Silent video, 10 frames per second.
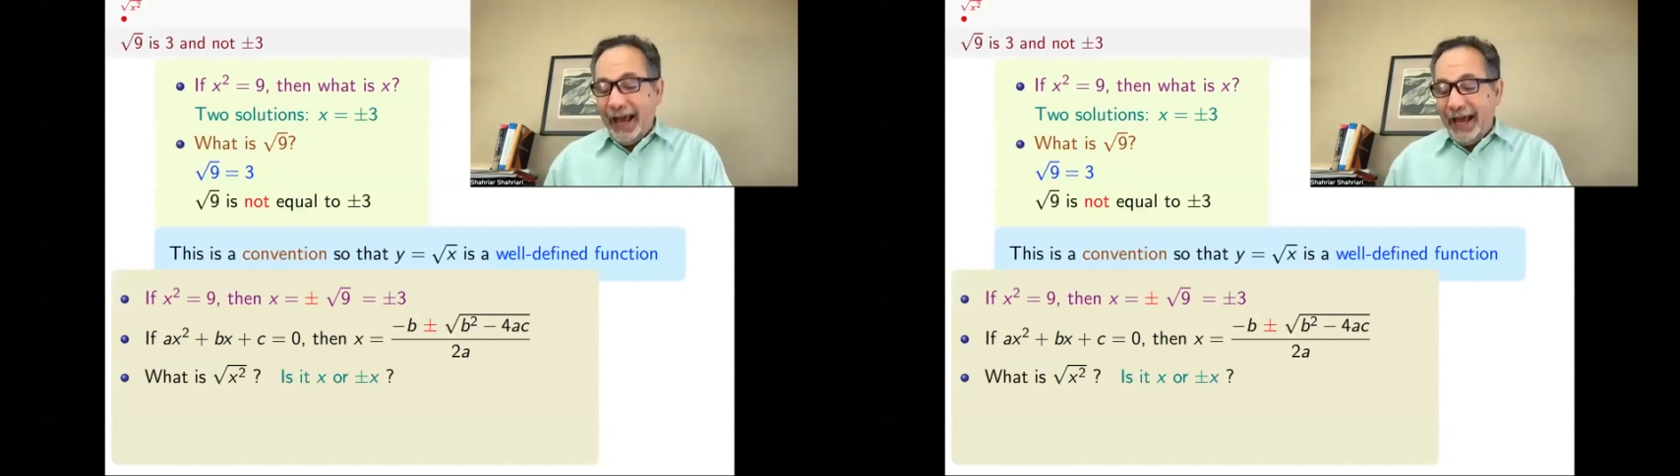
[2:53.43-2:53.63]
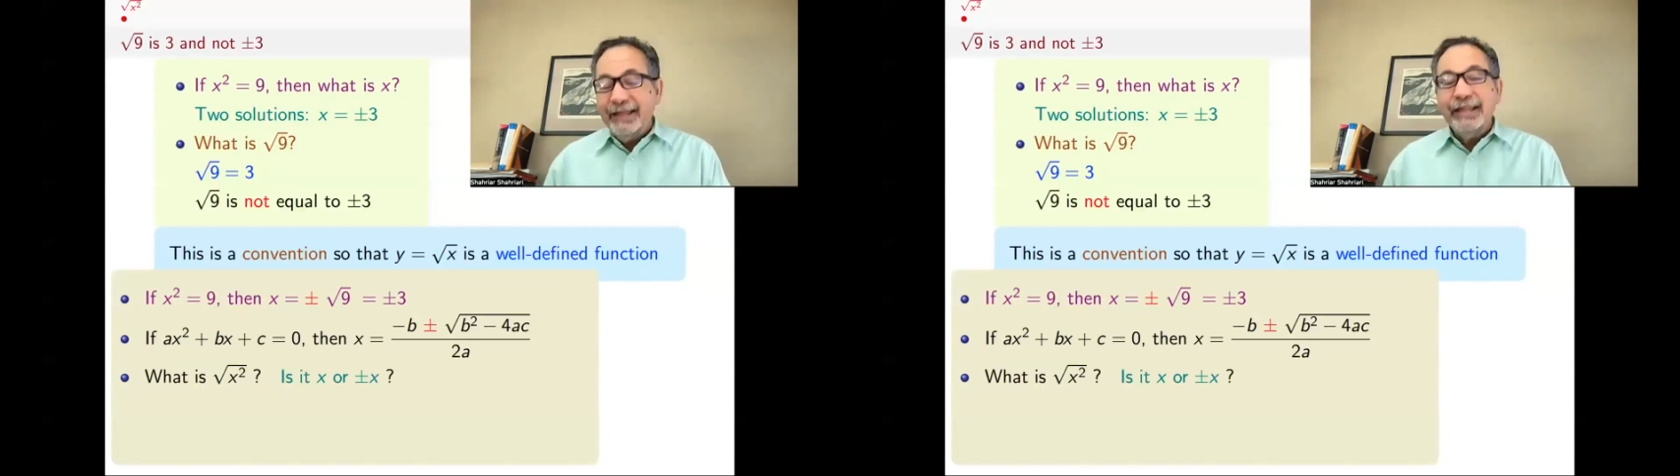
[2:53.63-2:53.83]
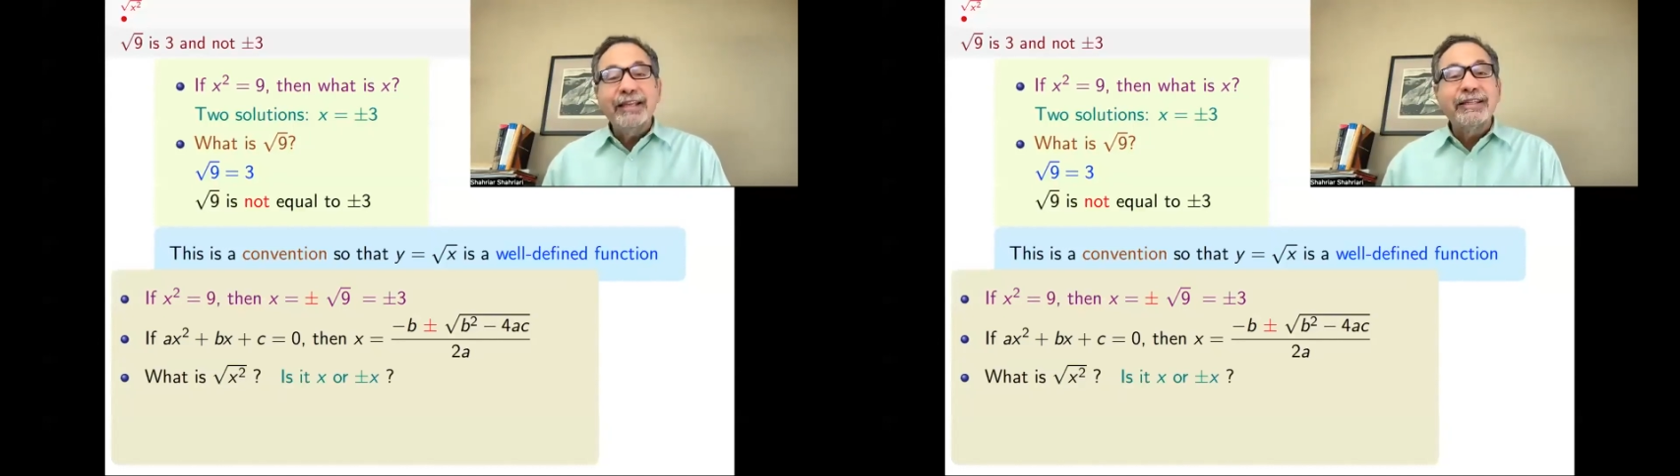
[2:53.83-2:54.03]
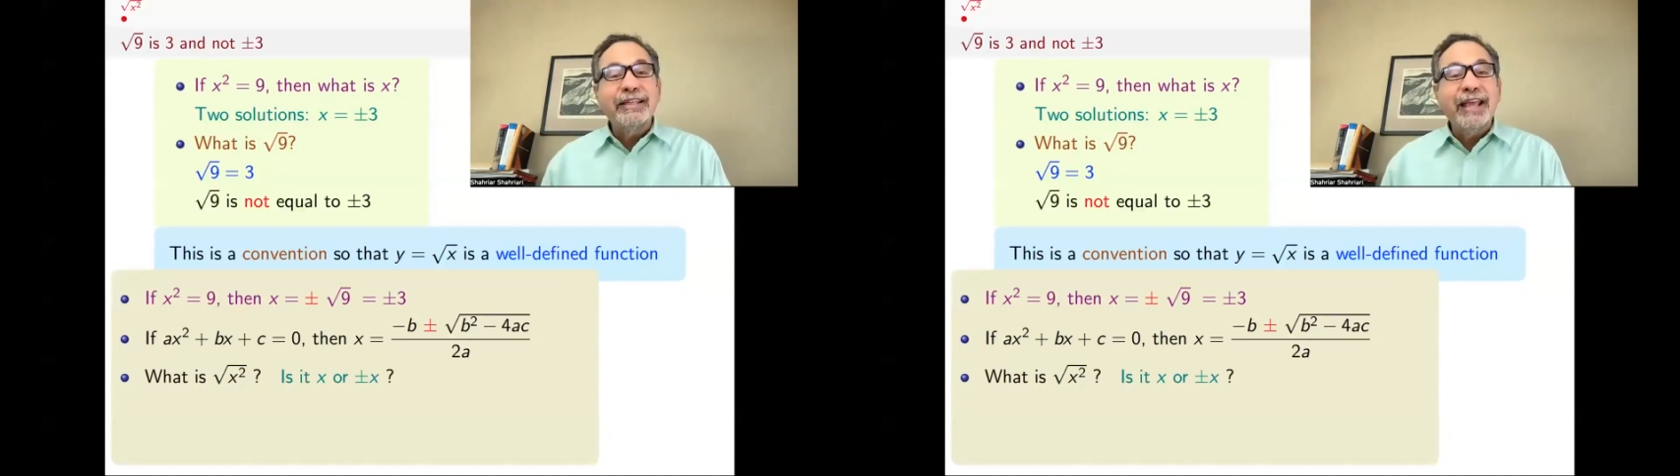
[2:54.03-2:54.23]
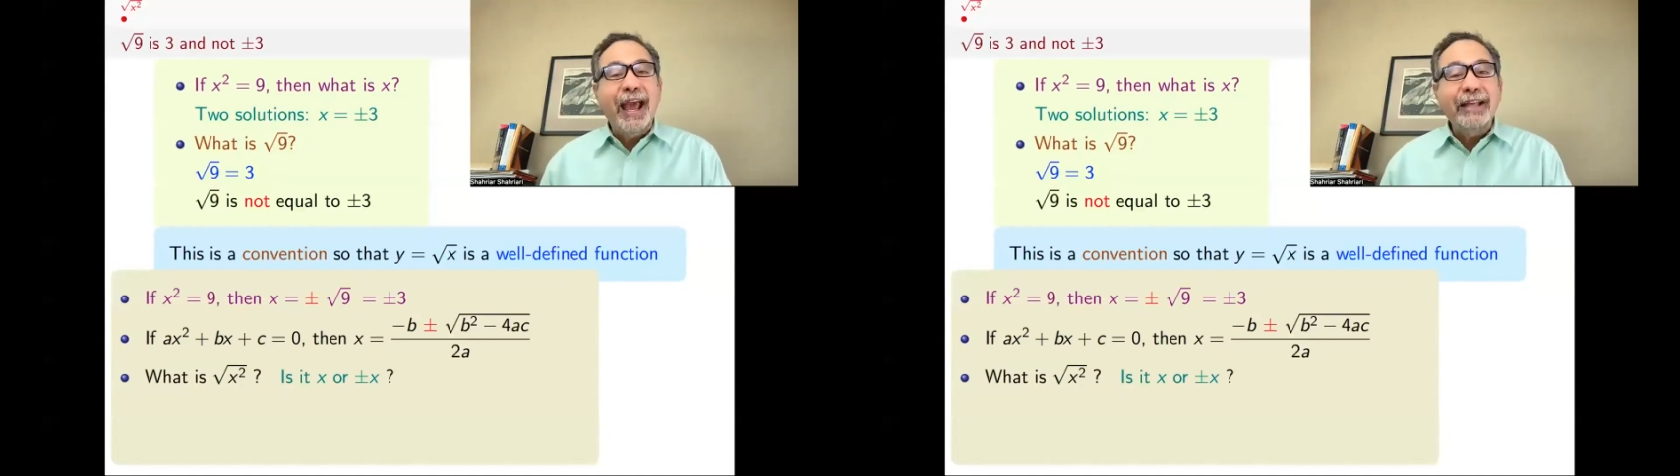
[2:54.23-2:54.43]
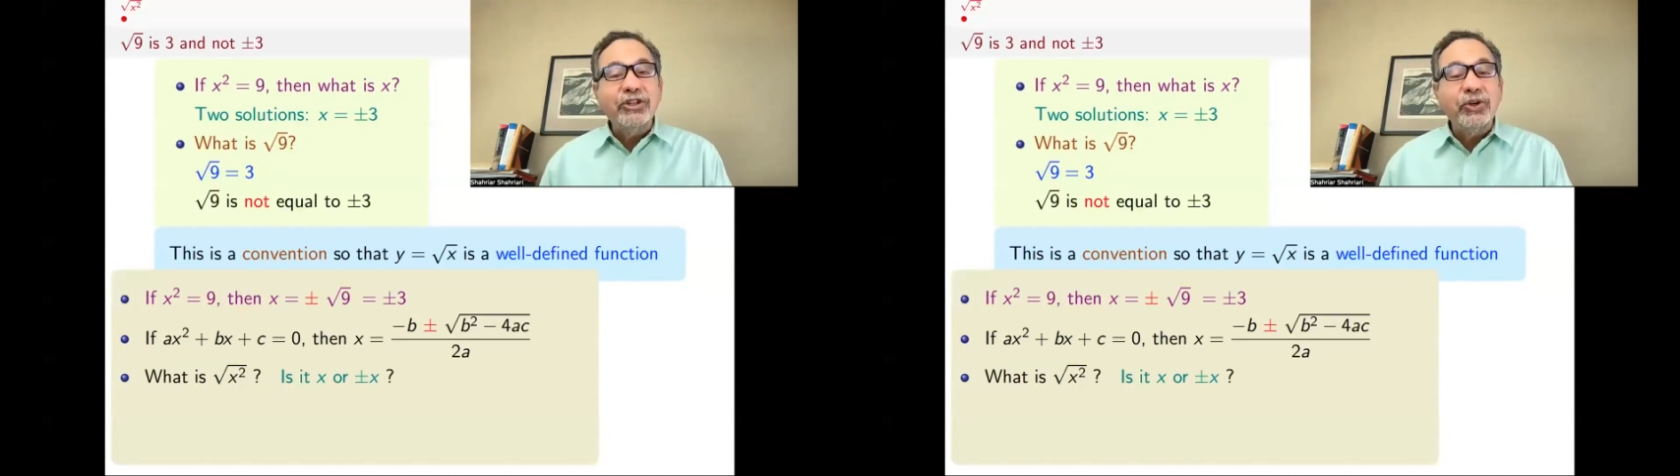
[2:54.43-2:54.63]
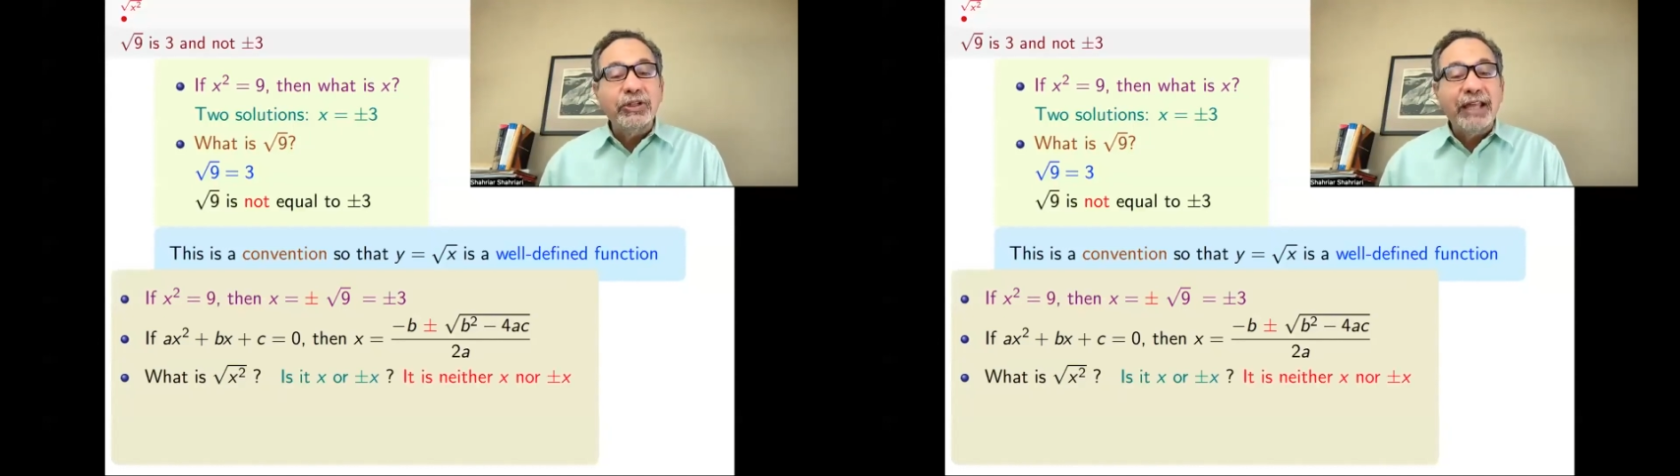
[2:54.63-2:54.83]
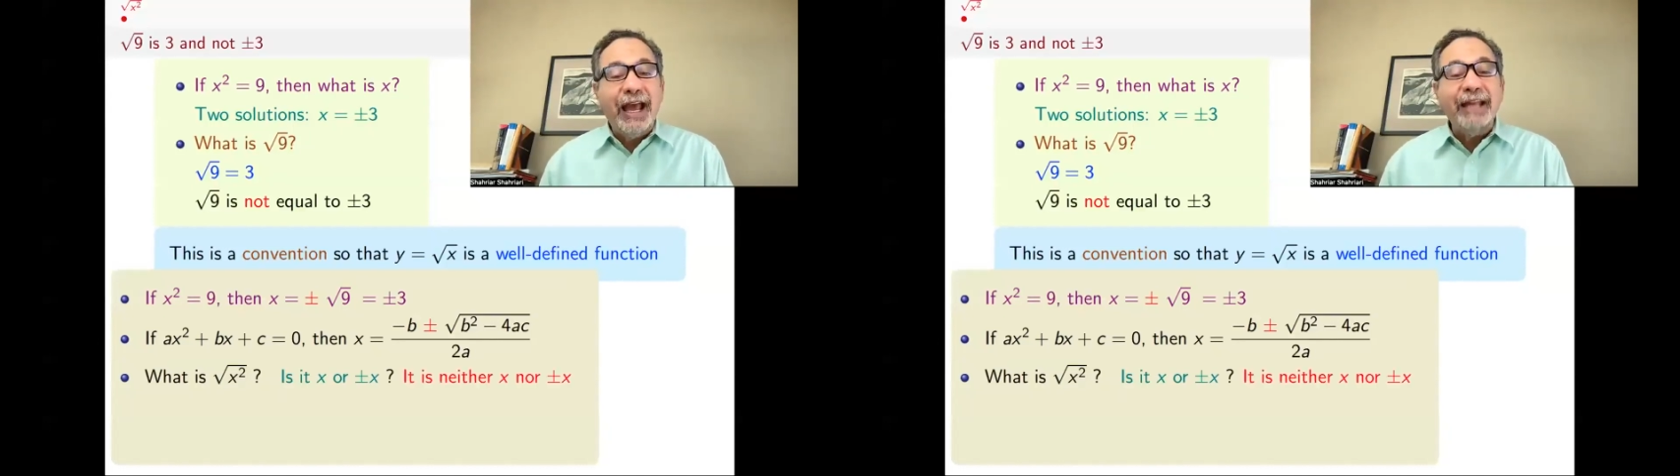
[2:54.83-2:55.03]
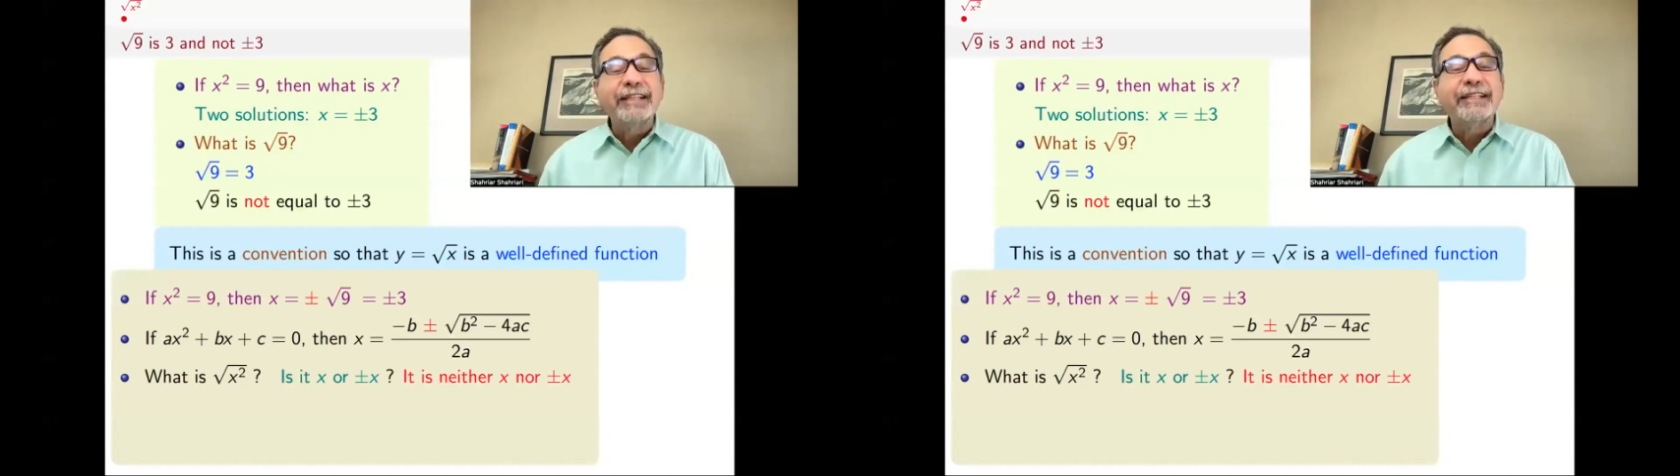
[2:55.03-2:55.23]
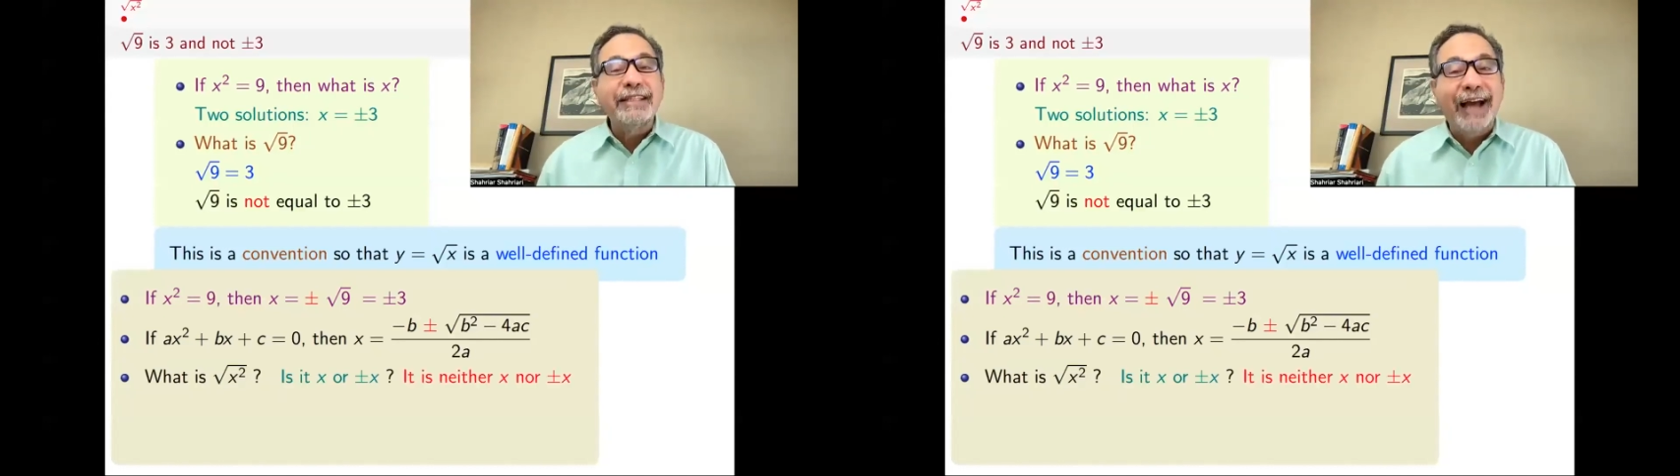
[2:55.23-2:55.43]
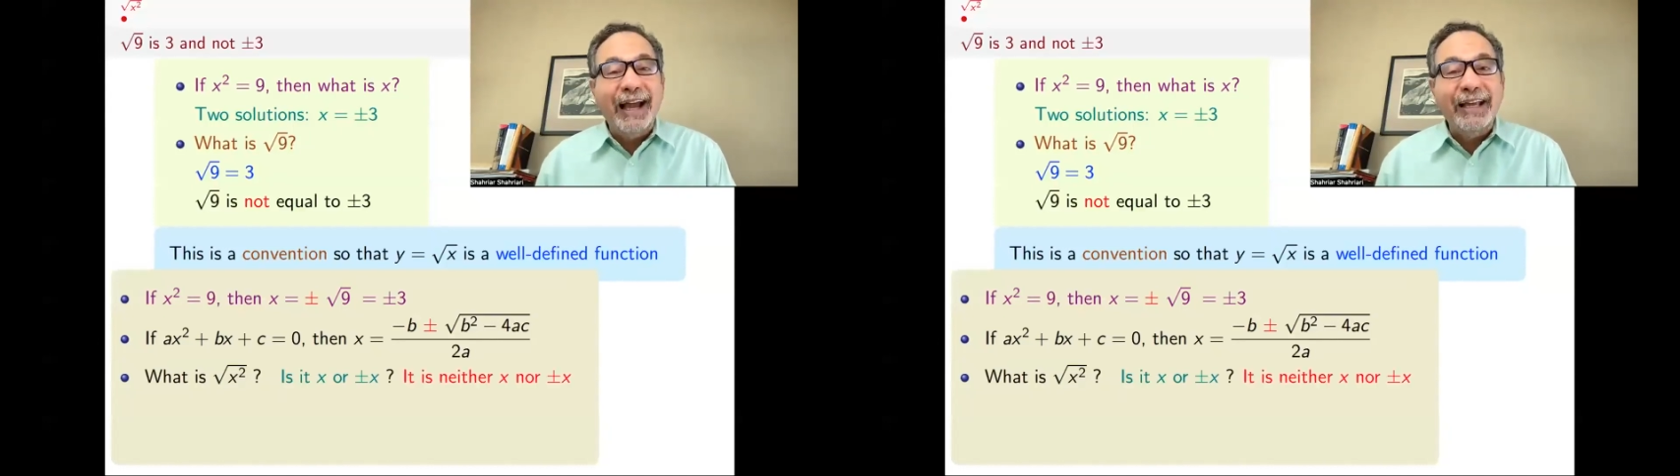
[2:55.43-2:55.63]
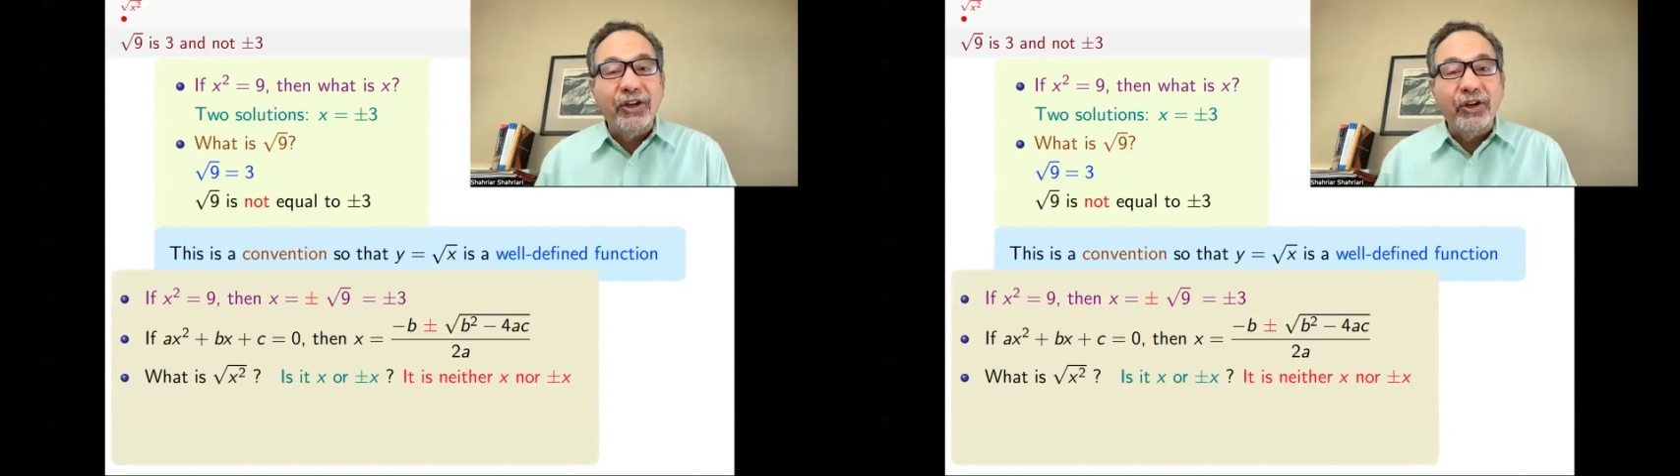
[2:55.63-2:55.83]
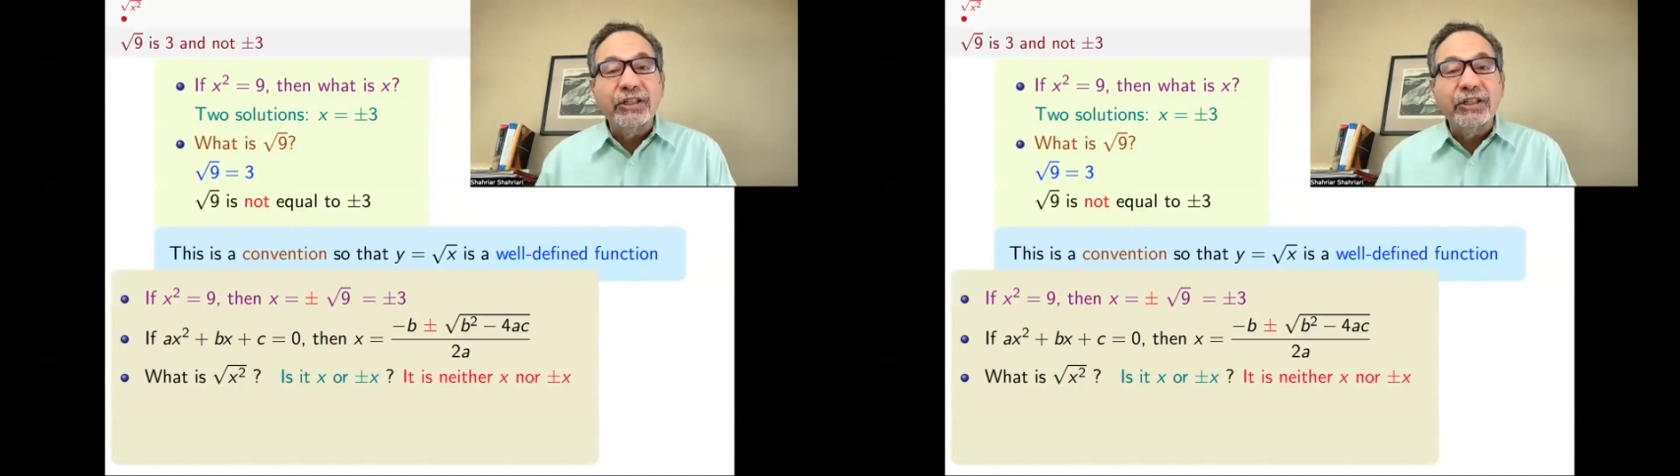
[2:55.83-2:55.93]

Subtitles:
And the answer is that it's neither.